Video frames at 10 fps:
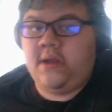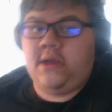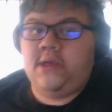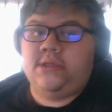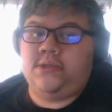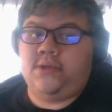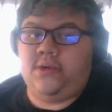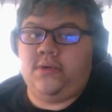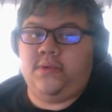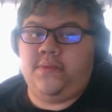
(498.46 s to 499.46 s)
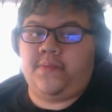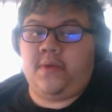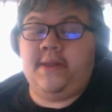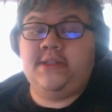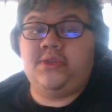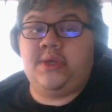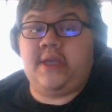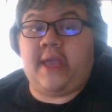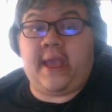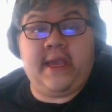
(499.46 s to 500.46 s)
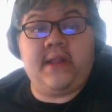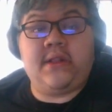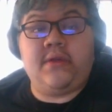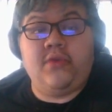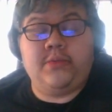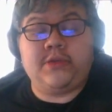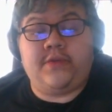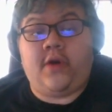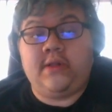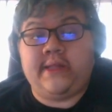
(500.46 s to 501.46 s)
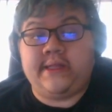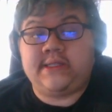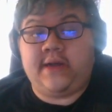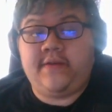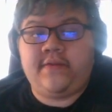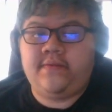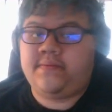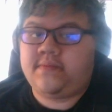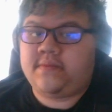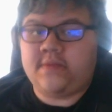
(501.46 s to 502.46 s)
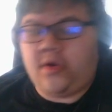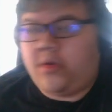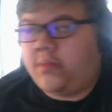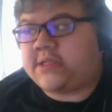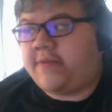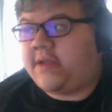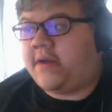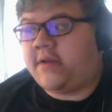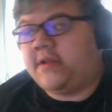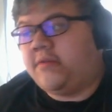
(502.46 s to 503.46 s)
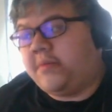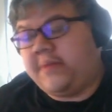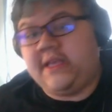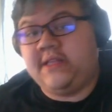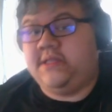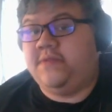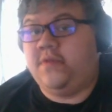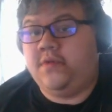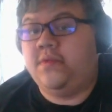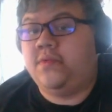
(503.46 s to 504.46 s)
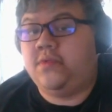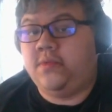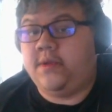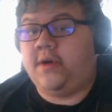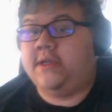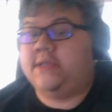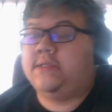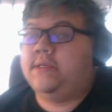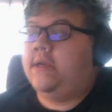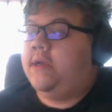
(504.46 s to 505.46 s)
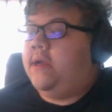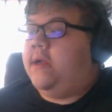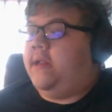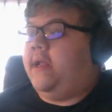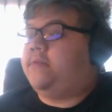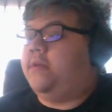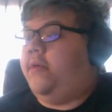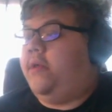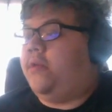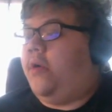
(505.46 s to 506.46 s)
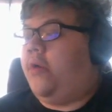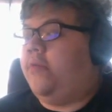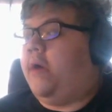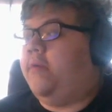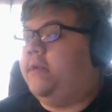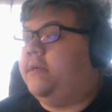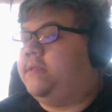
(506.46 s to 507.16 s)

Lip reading: So once you get the ropes of all that stuff, almost every character will be easy for you, to be honest. Next, we're going to all-rounders.